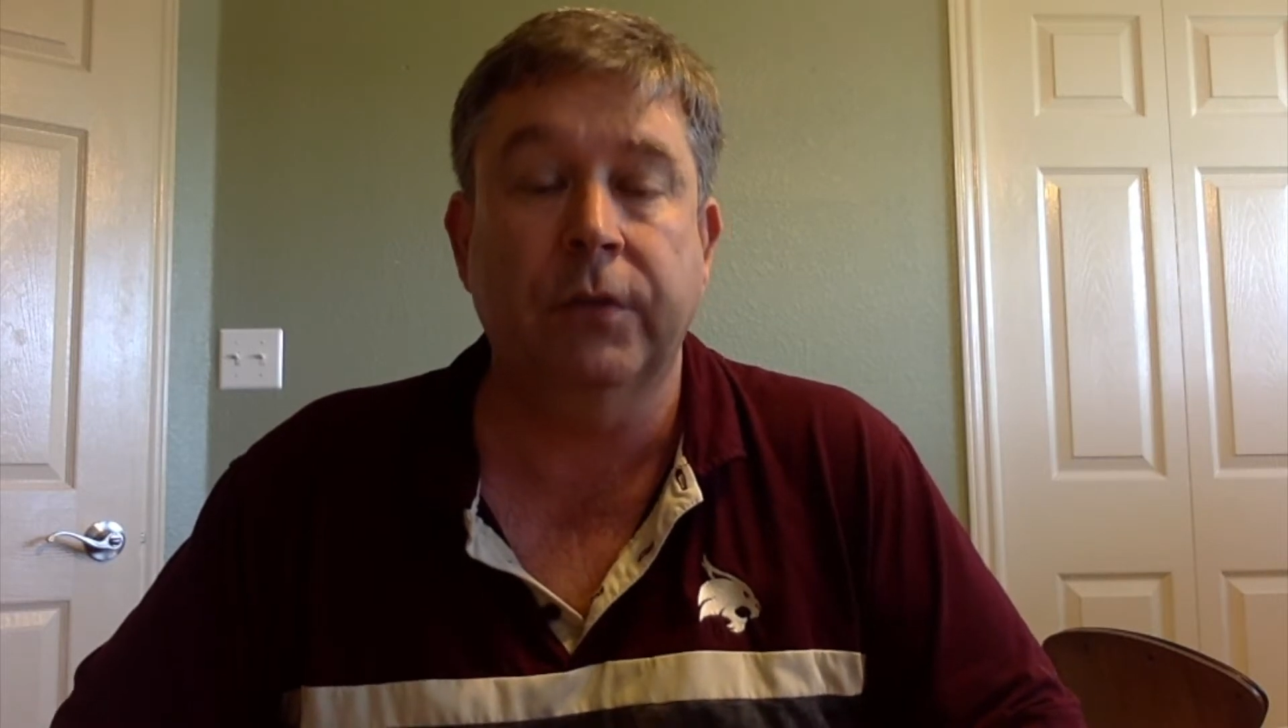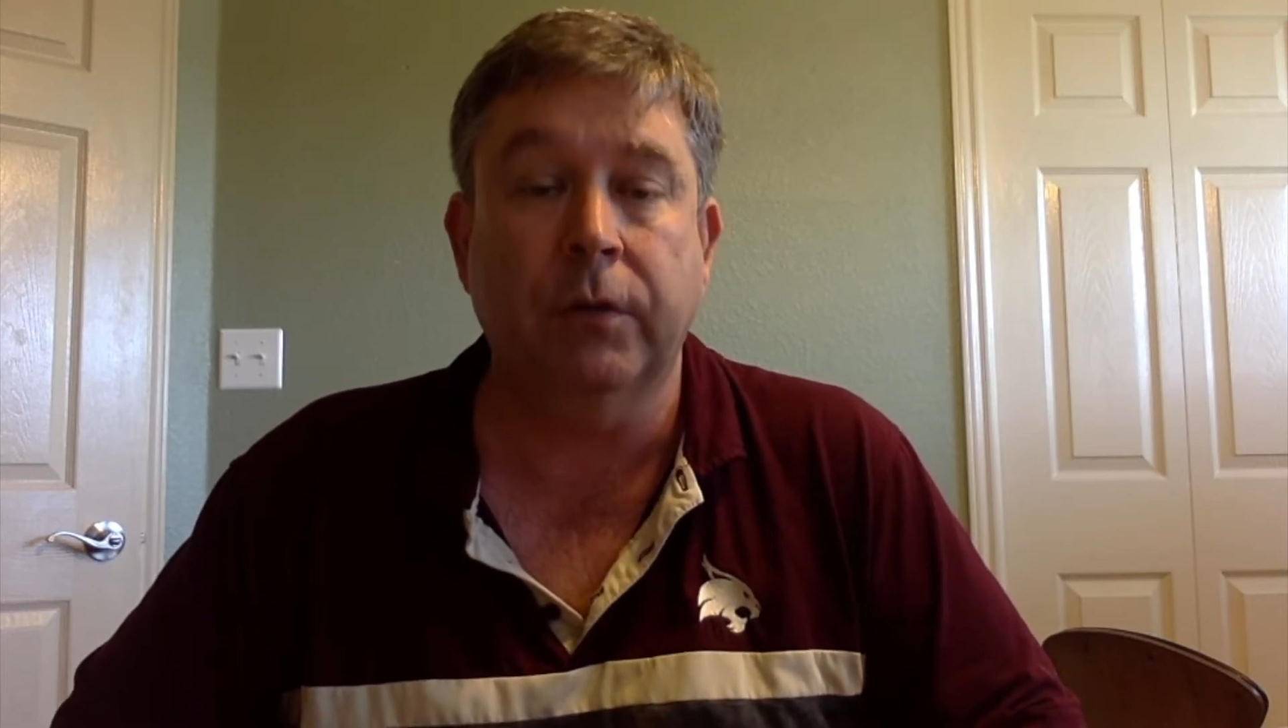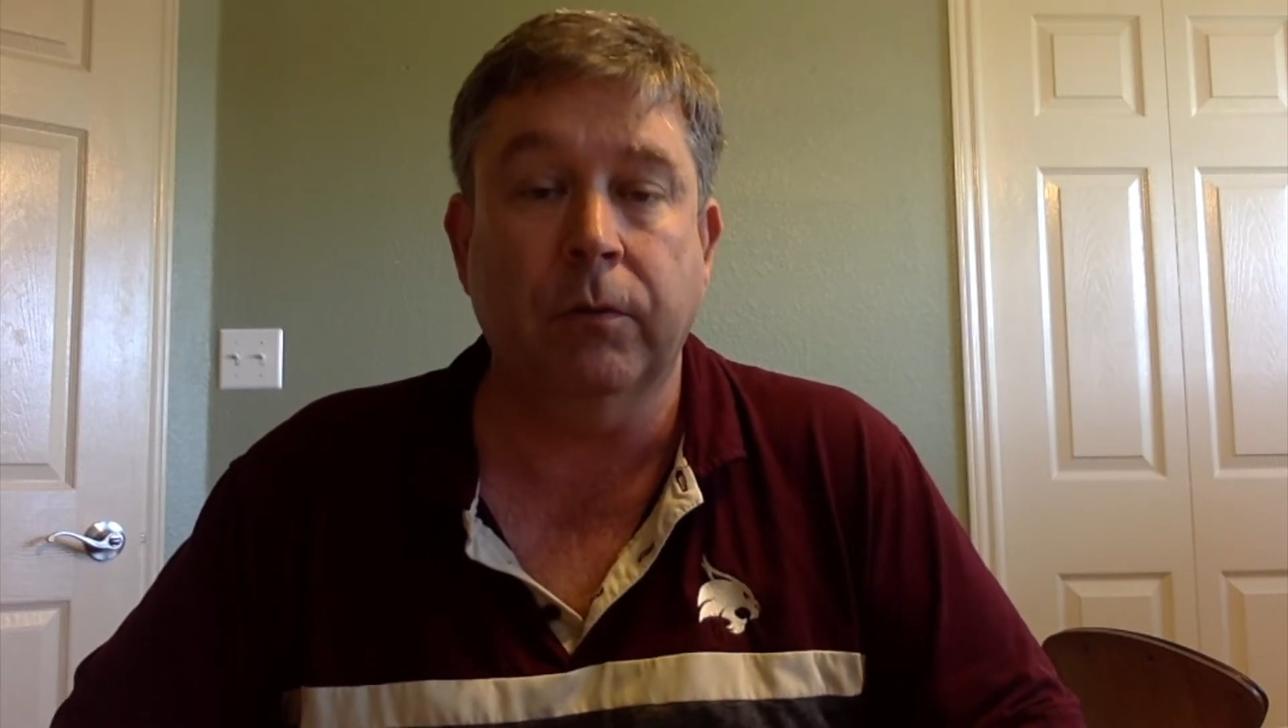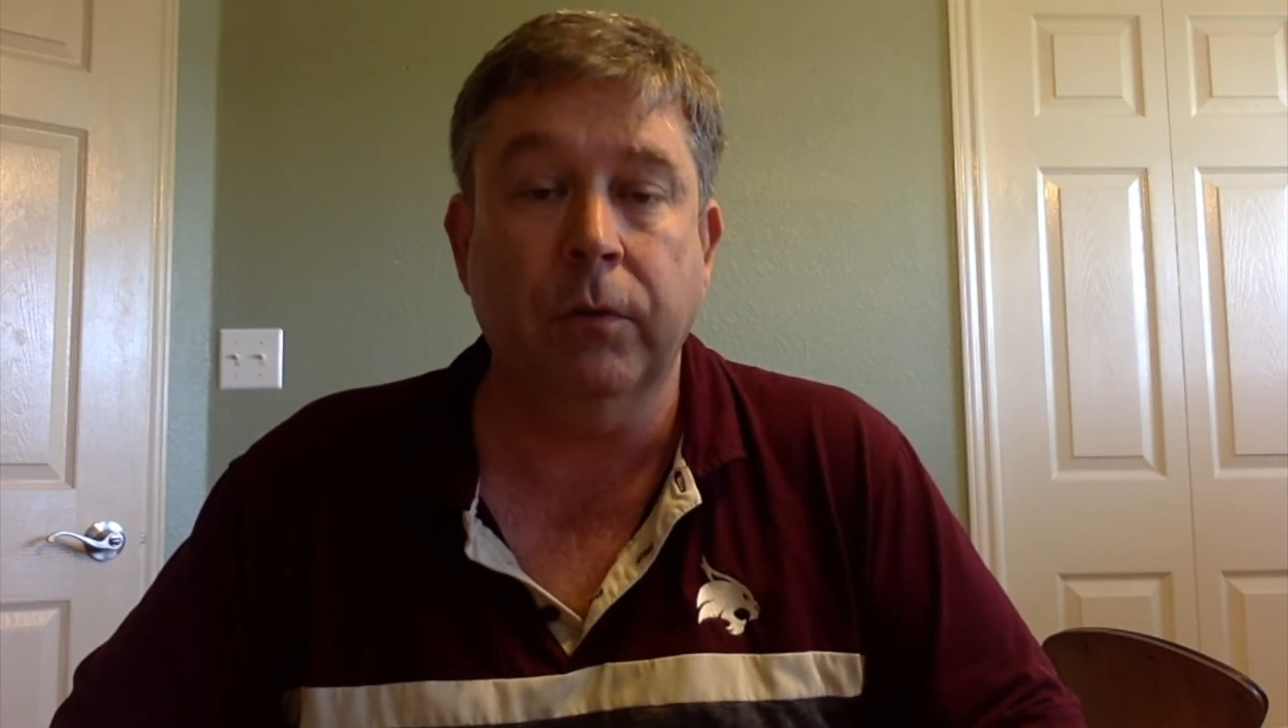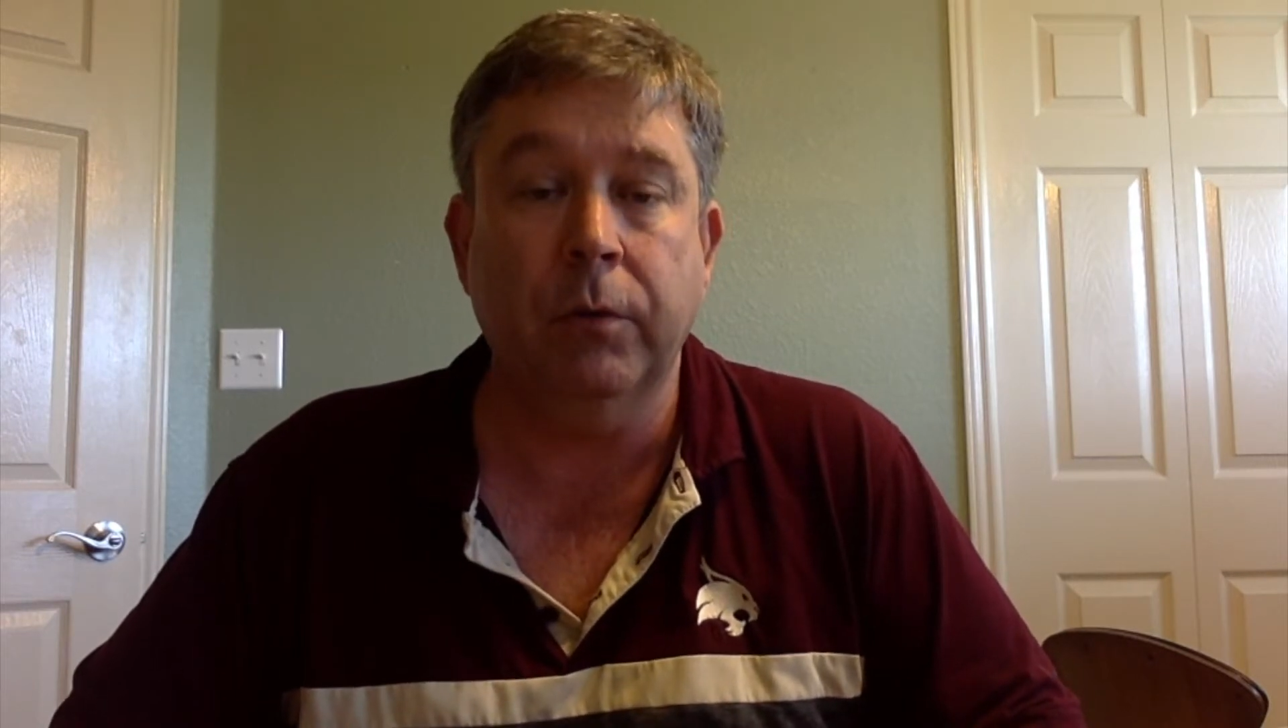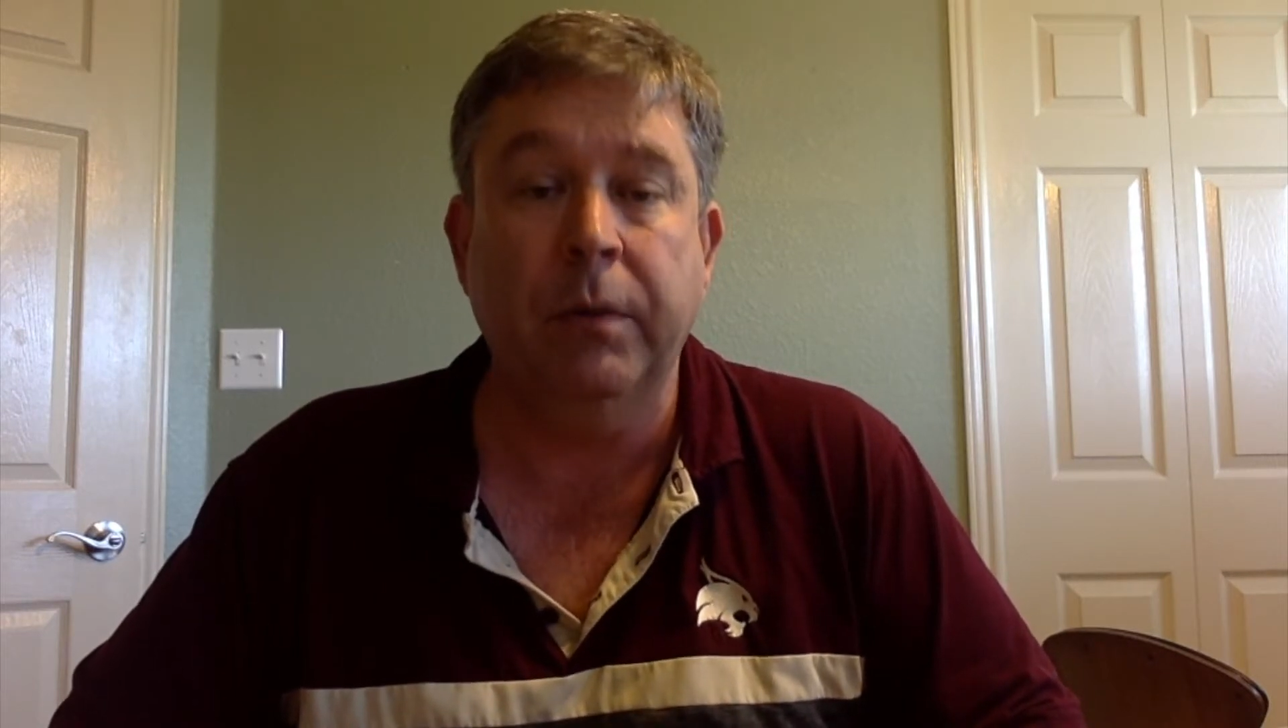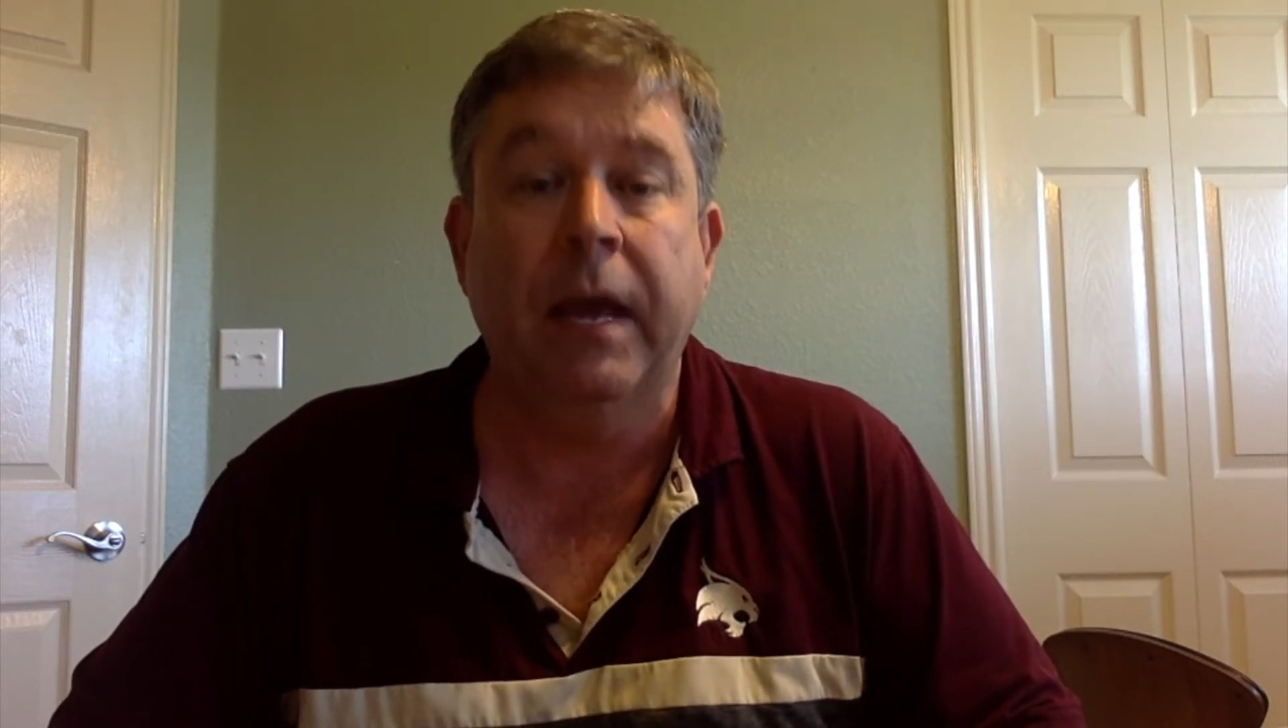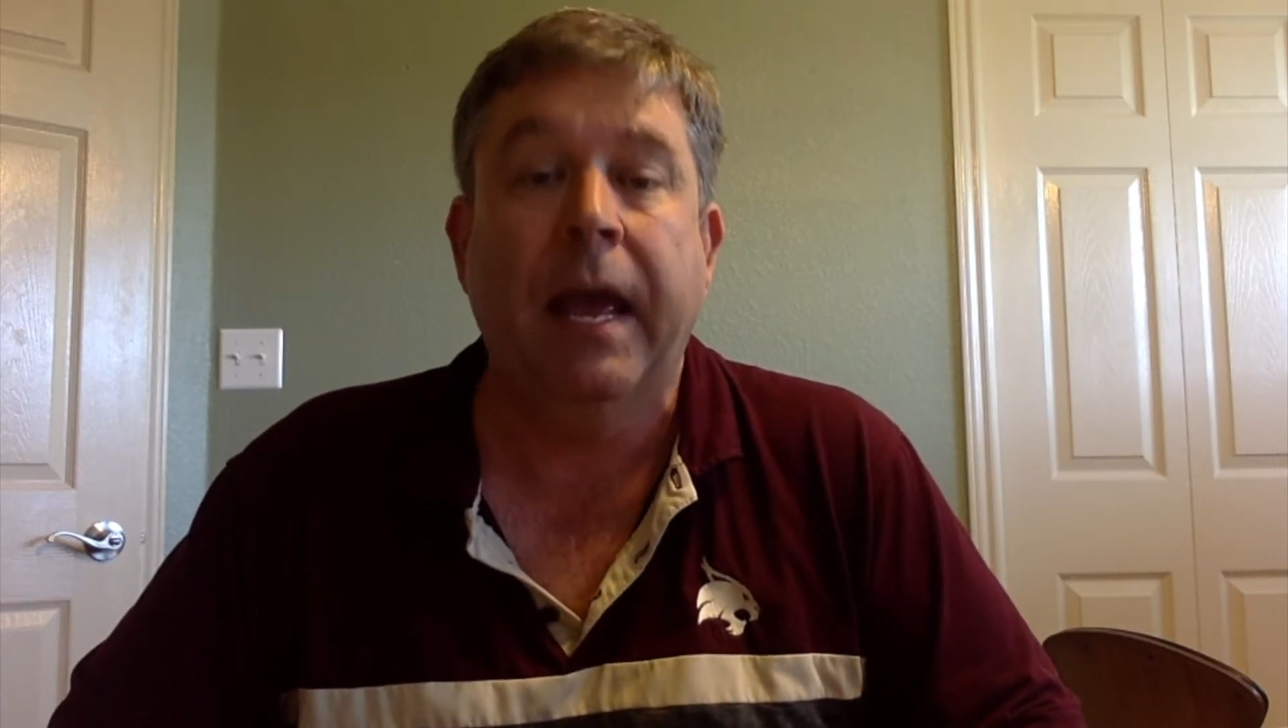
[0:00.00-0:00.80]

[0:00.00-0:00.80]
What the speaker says: the group